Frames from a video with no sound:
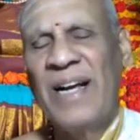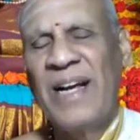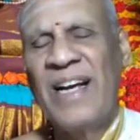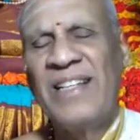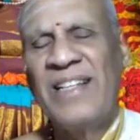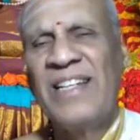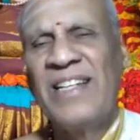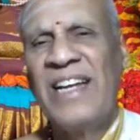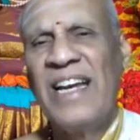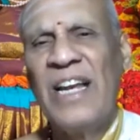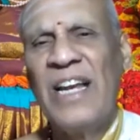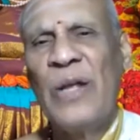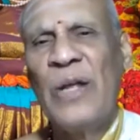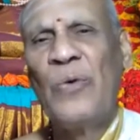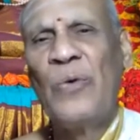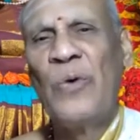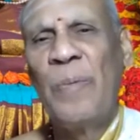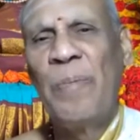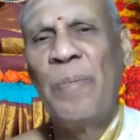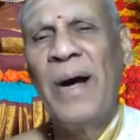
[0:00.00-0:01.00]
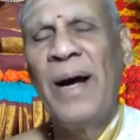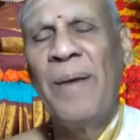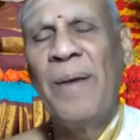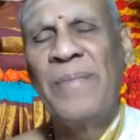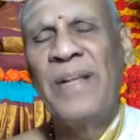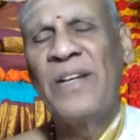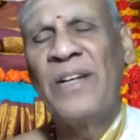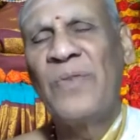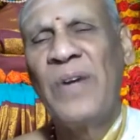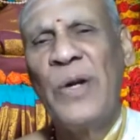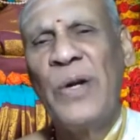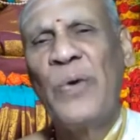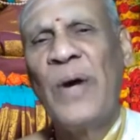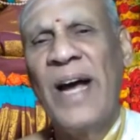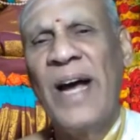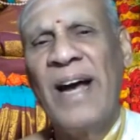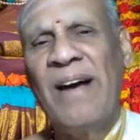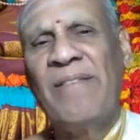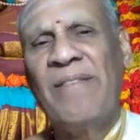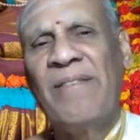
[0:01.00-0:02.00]
Because in any route map, that's what you
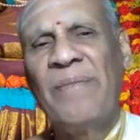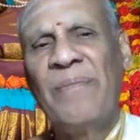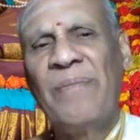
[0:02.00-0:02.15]
have.